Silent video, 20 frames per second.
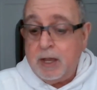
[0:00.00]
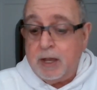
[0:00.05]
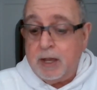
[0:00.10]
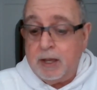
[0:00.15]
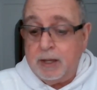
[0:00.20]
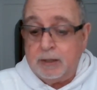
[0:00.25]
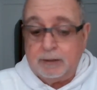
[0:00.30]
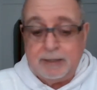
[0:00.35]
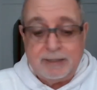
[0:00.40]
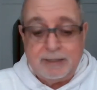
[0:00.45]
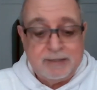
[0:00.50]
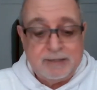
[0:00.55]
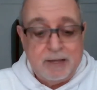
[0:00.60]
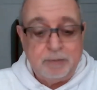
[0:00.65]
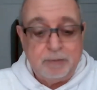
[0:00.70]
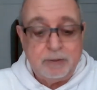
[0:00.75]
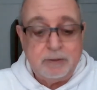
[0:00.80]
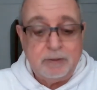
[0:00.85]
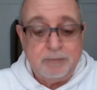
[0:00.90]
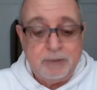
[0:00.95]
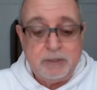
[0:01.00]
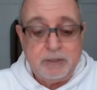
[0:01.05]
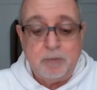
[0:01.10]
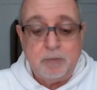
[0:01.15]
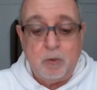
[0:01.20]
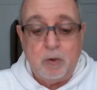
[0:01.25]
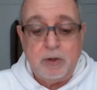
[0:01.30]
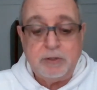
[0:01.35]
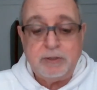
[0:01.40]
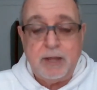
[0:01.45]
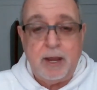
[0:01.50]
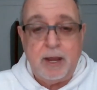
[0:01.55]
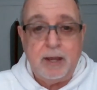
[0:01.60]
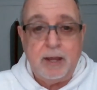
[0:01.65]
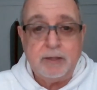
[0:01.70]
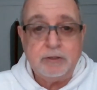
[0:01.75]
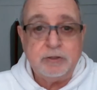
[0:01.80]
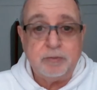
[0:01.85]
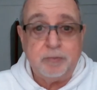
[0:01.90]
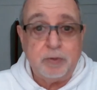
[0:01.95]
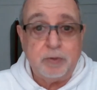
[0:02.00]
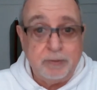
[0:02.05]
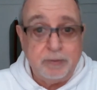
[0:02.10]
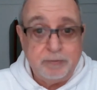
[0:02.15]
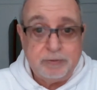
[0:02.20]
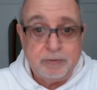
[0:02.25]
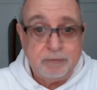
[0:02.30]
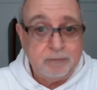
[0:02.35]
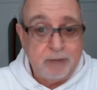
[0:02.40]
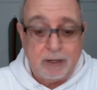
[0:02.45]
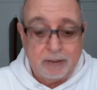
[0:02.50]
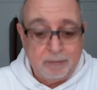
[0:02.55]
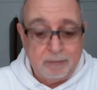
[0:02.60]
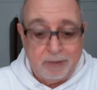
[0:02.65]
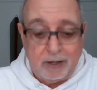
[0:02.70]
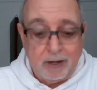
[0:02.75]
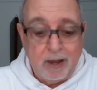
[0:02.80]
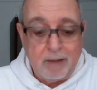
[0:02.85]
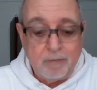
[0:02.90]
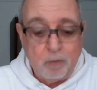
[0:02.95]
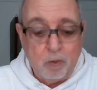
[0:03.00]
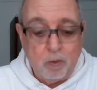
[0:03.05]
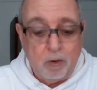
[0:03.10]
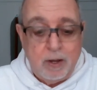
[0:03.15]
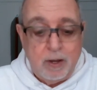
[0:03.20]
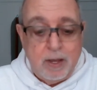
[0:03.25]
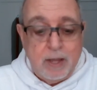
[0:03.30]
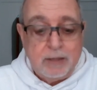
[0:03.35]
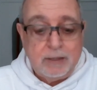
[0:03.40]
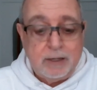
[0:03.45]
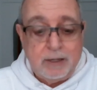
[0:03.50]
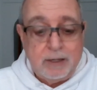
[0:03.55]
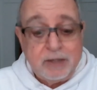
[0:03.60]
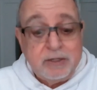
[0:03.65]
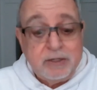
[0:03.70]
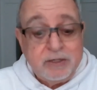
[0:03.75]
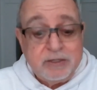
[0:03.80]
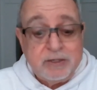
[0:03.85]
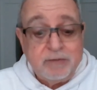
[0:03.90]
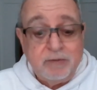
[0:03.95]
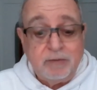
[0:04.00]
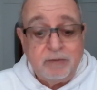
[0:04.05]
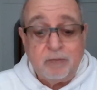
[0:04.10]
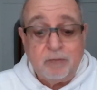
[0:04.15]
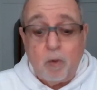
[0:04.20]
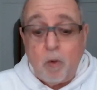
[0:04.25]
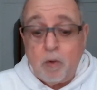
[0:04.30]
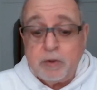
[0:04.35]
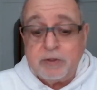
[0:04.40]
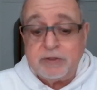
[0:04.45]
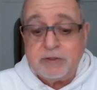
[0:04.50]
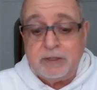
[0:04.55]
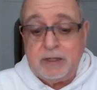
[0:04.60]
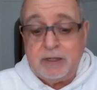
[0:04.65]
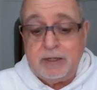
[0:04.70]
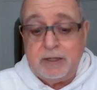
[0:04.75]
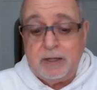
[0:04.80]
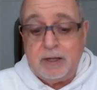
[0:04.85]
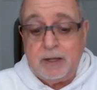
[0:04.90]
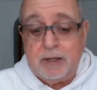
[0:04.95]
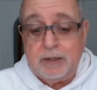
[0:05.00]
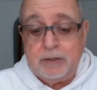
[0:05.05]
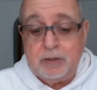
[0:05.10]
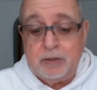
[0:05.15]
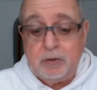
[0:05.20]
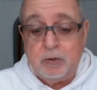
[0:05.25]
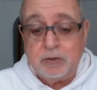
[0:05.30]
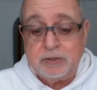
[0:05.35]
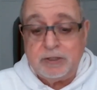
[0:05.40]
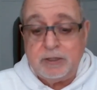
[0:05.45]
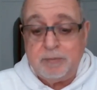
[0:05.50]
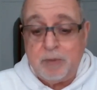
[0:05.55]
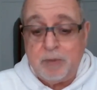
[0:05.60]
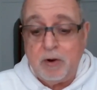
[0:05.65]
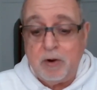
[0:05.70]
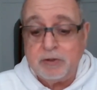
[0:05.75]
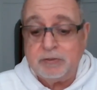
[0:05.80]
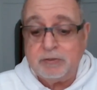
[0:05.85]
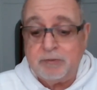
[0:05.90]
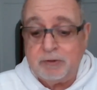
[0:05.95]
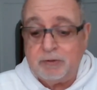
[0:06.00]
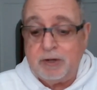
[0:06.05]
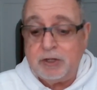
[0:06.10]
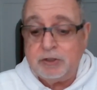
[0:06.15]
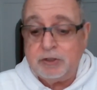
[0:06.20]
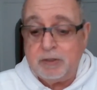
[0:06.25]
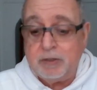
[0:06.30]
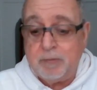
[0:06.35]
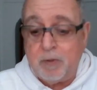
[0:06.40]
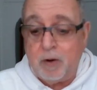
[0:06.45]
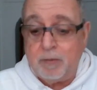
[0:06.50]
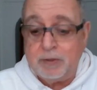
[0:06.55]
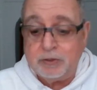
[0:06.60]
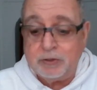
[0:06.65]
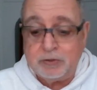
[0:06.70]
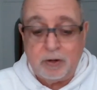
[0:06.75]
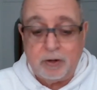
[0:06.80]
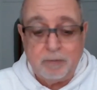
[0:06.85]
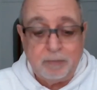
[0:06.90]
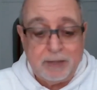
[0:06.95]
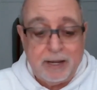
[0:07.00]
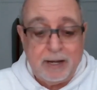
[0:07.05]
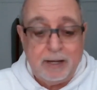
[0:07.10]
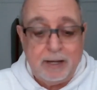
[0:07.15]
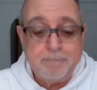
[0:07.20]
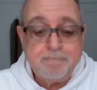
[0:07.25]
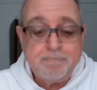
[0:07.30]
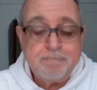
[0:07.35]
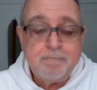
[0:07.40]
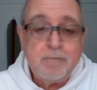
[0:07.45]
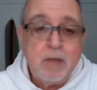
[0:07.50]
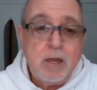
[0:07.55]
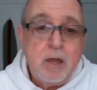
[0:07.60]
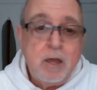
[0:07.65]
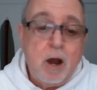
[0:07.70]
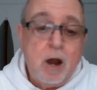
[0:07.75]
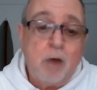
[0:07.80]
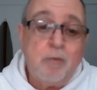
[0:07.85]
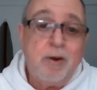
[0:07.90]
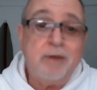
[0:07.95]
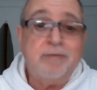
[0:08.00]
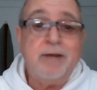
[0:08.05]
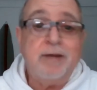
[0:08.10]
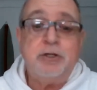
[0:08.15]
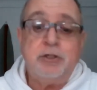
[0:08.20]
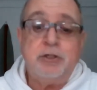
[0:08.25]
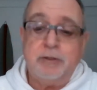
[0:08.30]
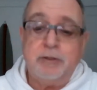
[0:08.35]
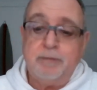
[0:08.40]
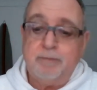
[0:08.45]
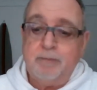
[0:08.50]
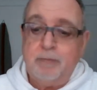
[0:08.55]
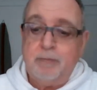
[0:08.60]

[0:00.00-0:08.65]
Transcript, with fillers: uh, Led Zeppelin, The Beach Boys, and The Supremes, and, and I mean a lot more. Then in 1974, the city, uh, New York City Parks and Recreation Department started planning a renovation